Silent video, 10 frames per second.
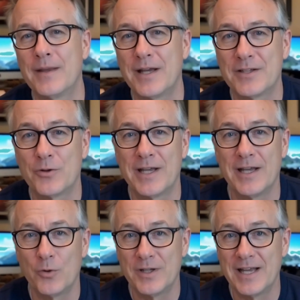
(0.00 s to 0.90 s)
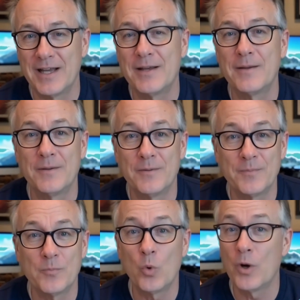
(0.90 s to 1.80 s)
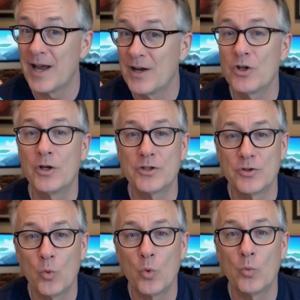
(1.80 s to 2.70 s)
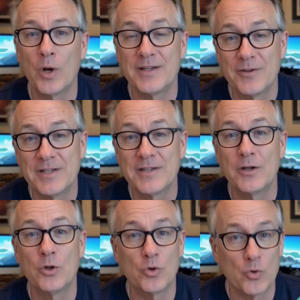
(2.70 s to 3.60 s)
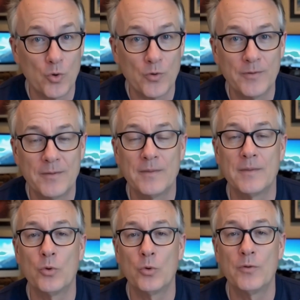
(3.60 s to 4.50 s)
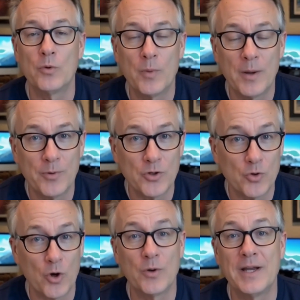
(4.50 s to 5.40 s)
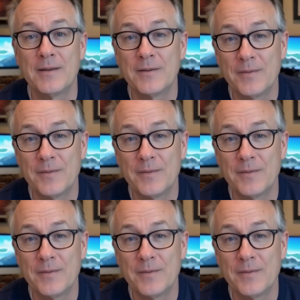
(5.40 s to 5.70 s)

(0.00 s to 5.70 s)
easily irritated, more anxious or restless than usual, your liver might be struggling.